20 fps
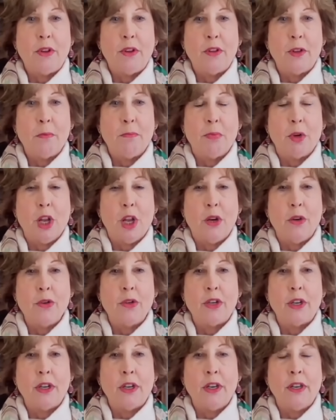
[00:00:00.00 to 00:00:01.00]
the
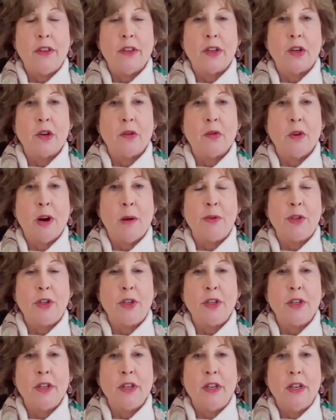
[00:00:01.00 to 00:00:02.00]
bloat and the
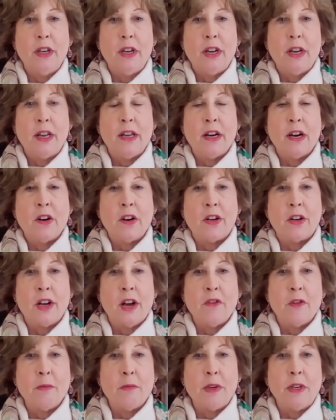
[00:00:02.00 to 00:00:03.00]
corruption in our
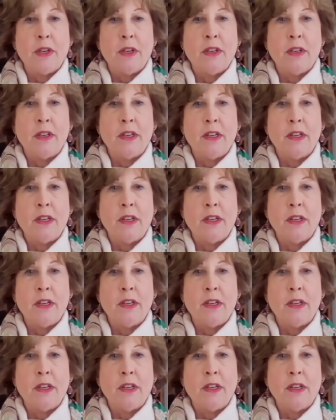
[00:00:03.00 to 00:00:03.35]
government.